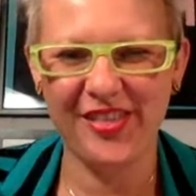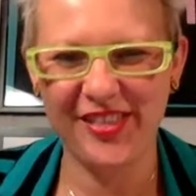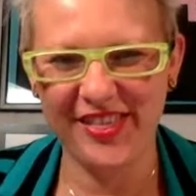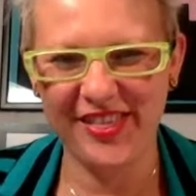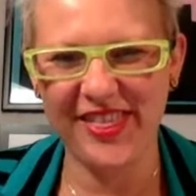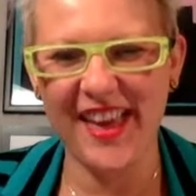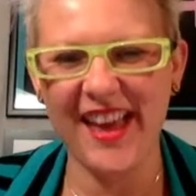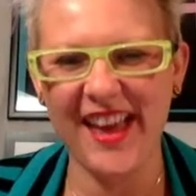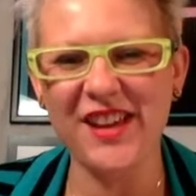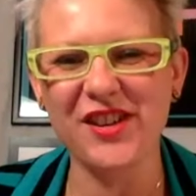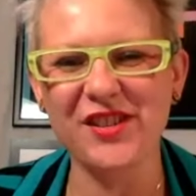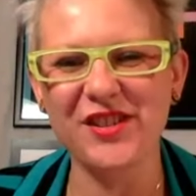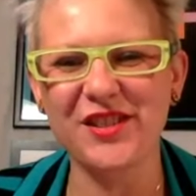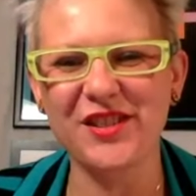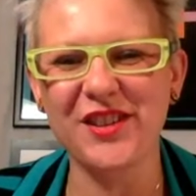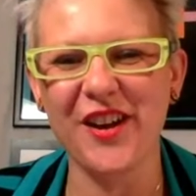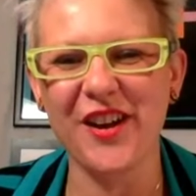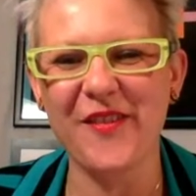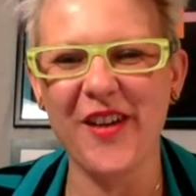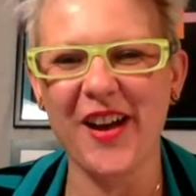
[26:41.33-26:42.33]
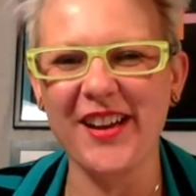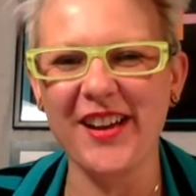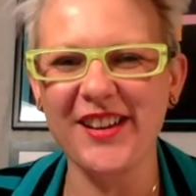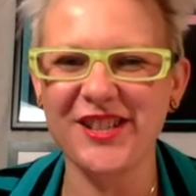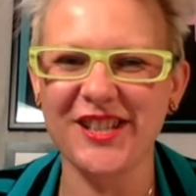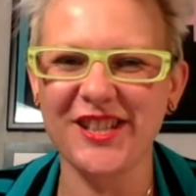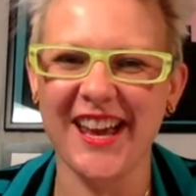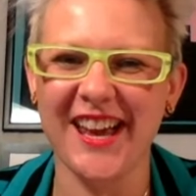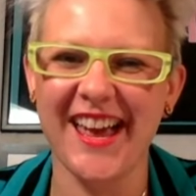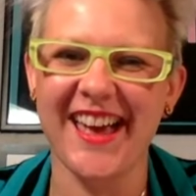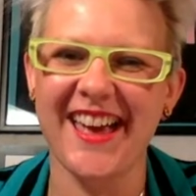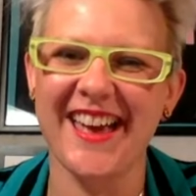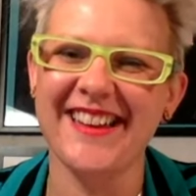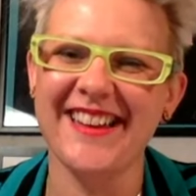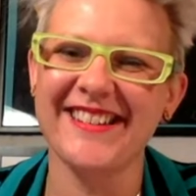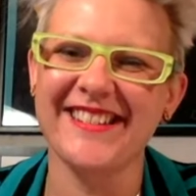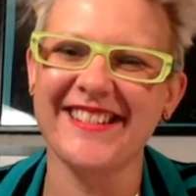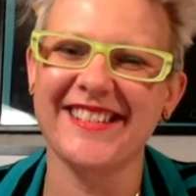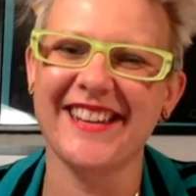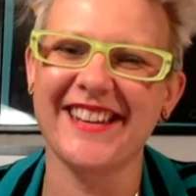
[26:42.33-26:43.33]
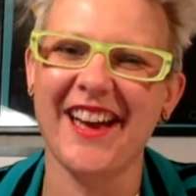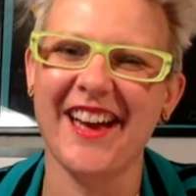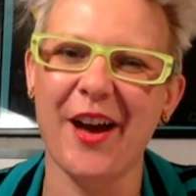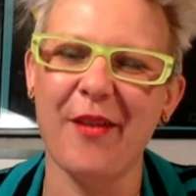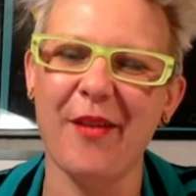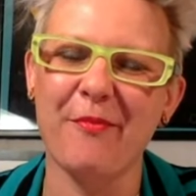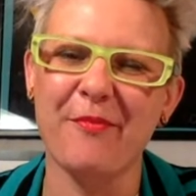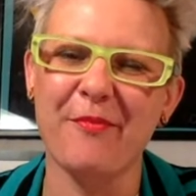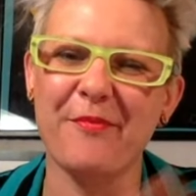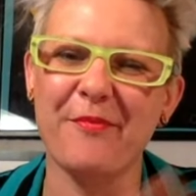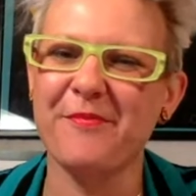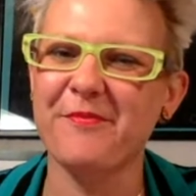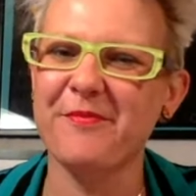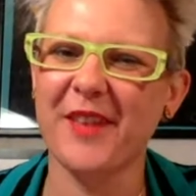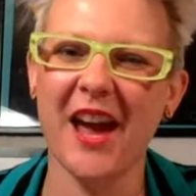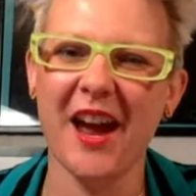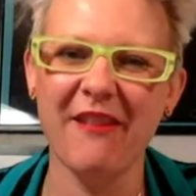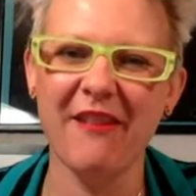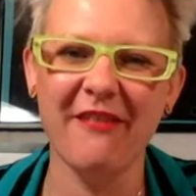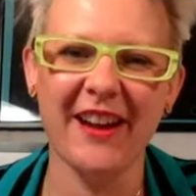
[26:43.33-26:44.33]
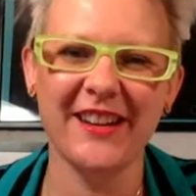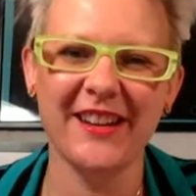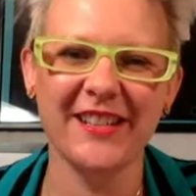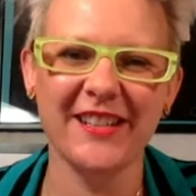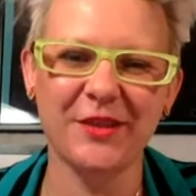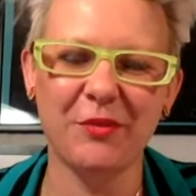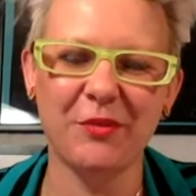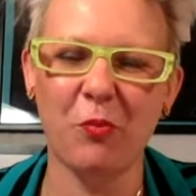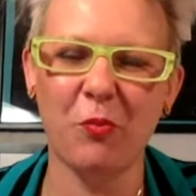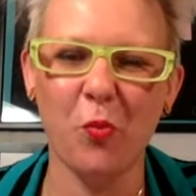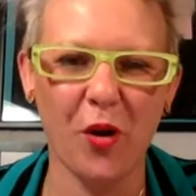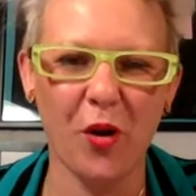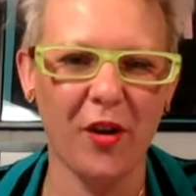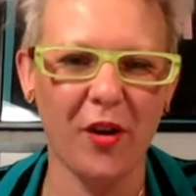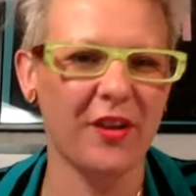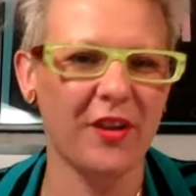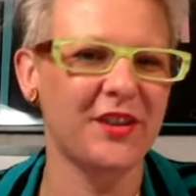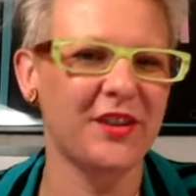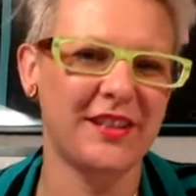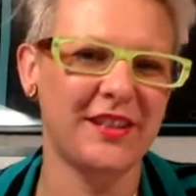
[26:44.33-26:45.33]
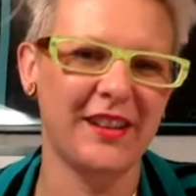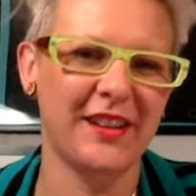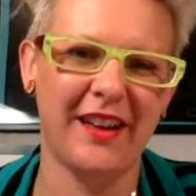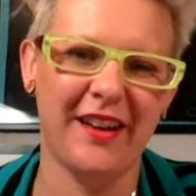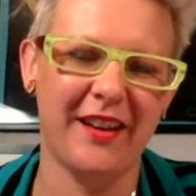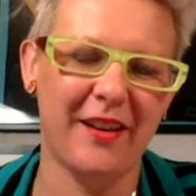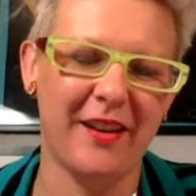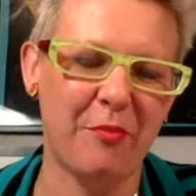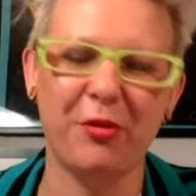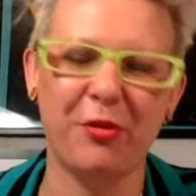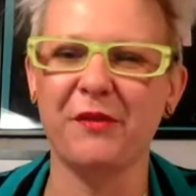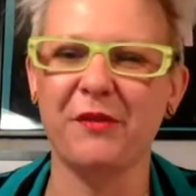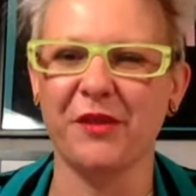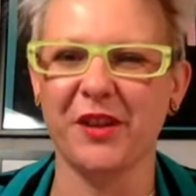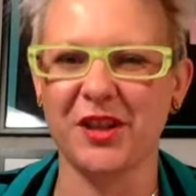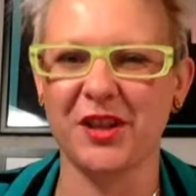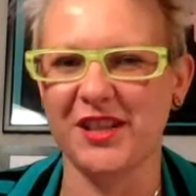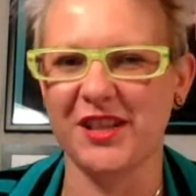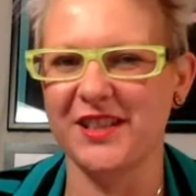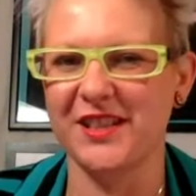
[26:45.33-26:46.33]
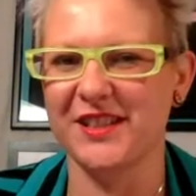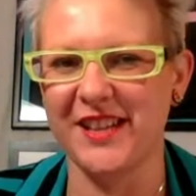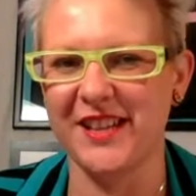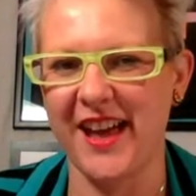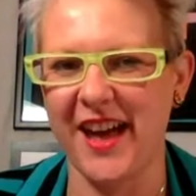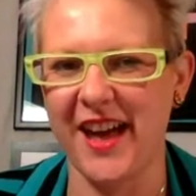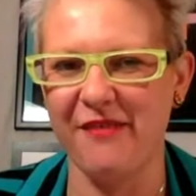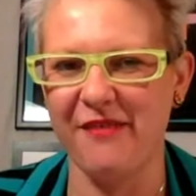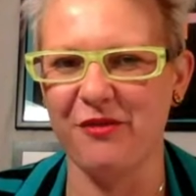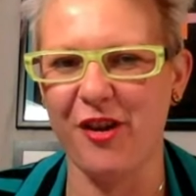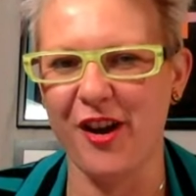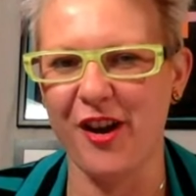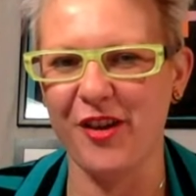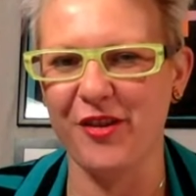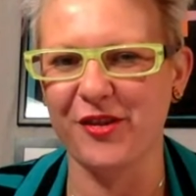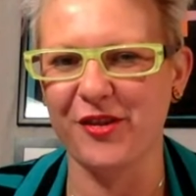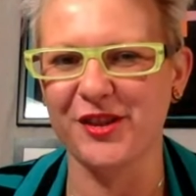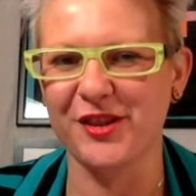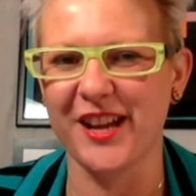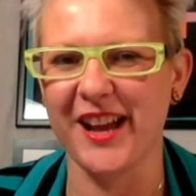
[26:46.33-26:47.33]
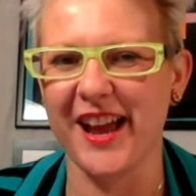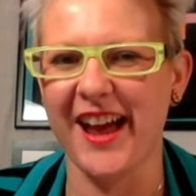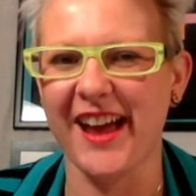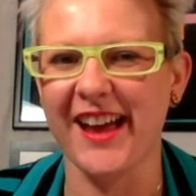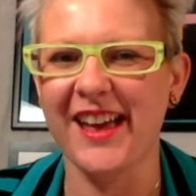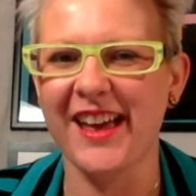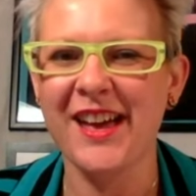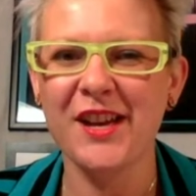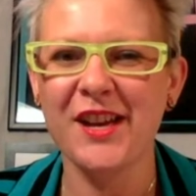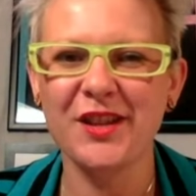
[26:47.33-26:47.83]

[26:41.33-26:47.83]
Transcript: Thank you so much. And K-Radders, what a privilege it is to have Ryan on today.